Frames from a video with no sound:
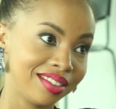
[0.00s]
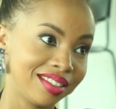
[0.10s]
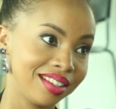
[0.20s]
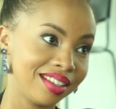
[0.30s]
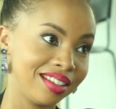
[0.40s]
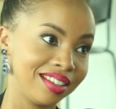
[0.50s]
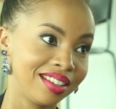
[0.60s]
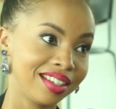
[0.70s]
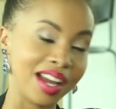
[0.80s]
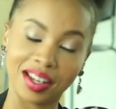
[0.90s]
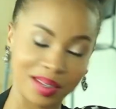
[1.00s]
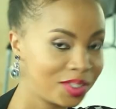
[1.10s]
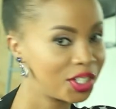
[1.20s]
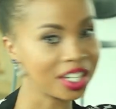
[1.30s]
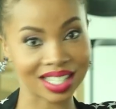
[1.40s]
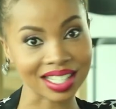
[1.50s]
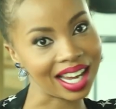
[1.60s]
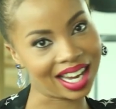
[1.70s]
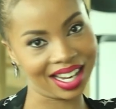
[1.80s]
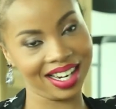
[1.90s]
Ah, okay. Just
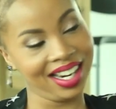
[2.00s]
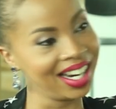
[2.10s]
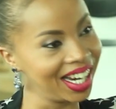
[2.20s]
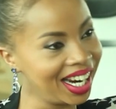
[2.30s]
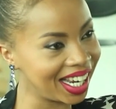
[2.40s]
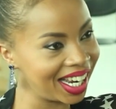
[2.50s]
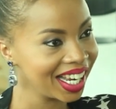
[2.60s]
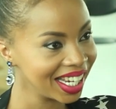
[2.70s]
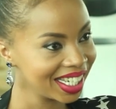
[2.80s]
say. Ah.